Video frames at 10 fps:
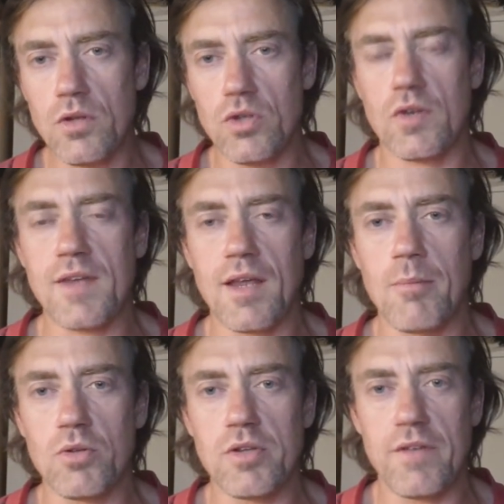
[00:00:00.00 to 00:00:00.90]
you could take a
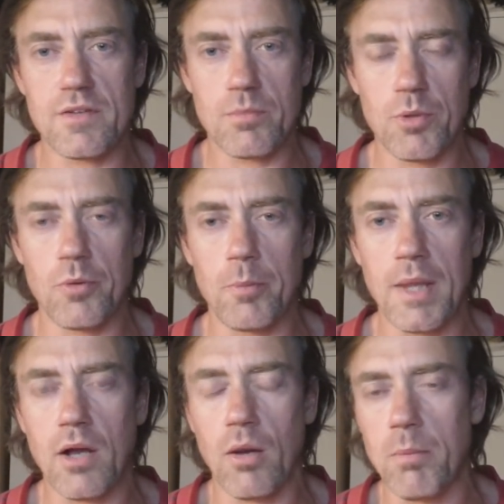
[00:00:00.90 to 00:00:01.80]
multivitamin or a
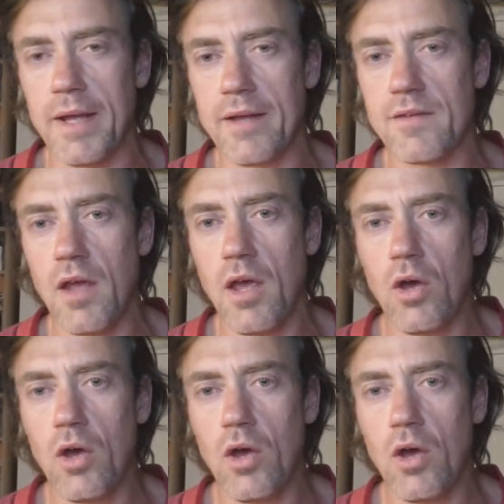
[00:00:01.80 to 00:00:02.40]
B complex,